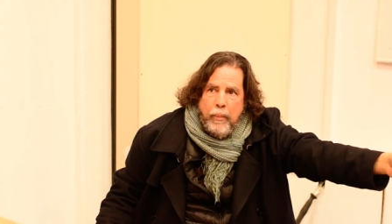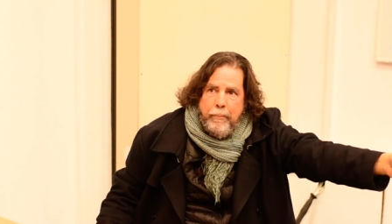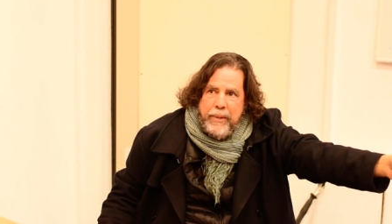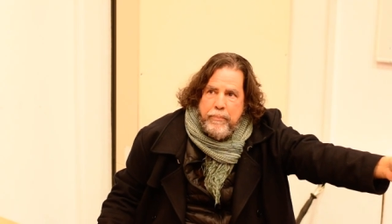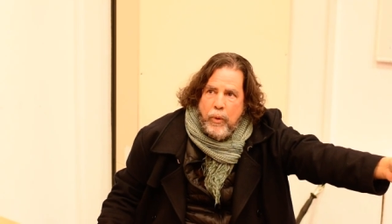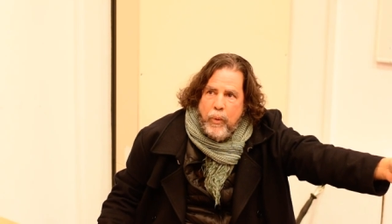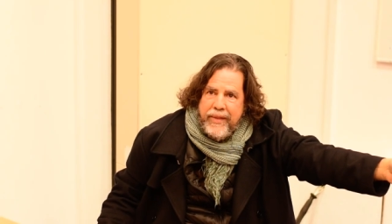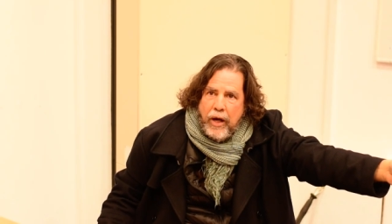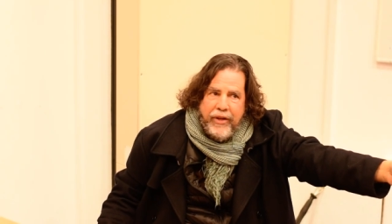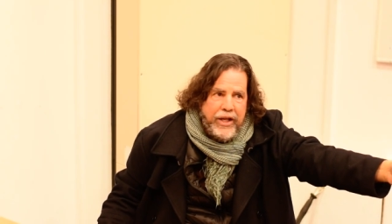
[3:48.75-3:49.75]
people
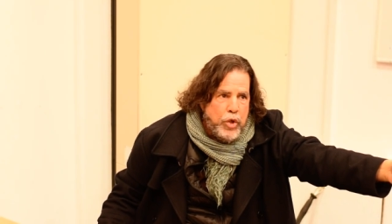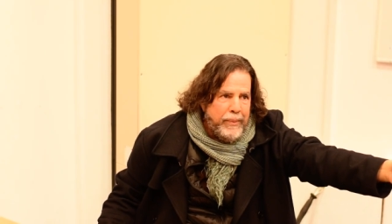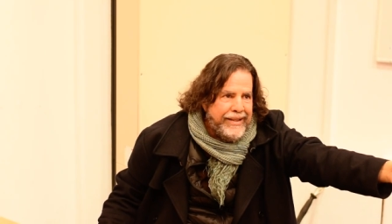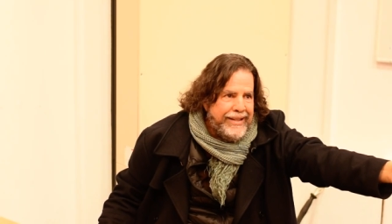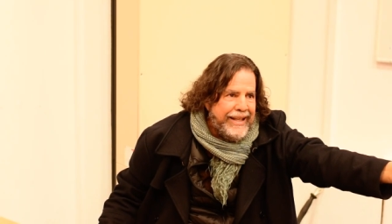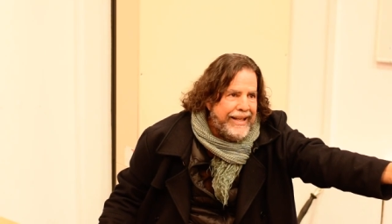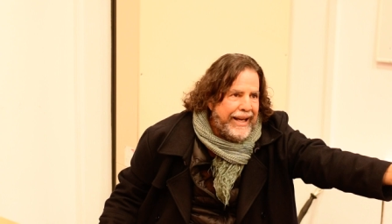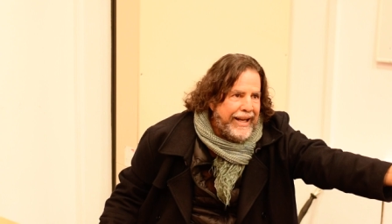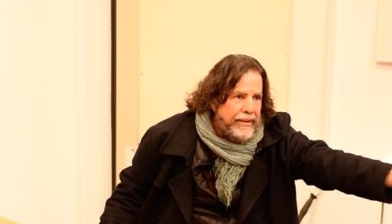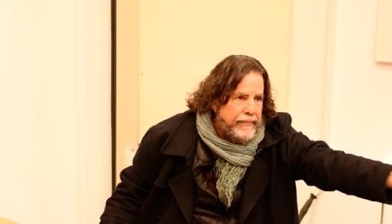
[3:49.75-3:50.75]
without the human DNA.